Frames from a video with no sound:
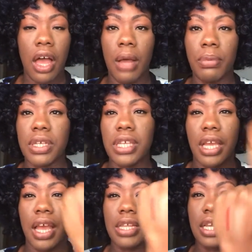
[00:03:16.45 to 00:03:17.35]
Um, looks
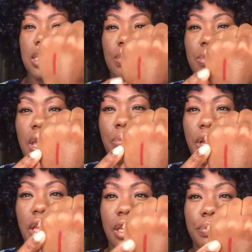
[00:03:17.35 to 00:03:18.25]
like it has like some type of
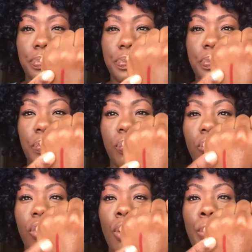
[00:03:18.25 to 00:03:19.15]
like
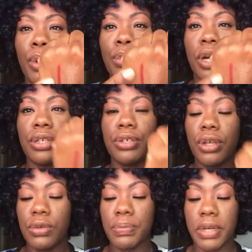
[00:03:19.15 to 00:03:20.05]
blue
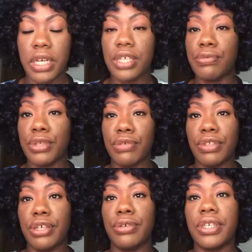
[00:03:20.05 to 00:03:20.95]
undertones, but it is really,
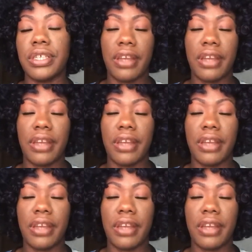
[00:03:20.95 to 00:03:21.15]
really gorgeous.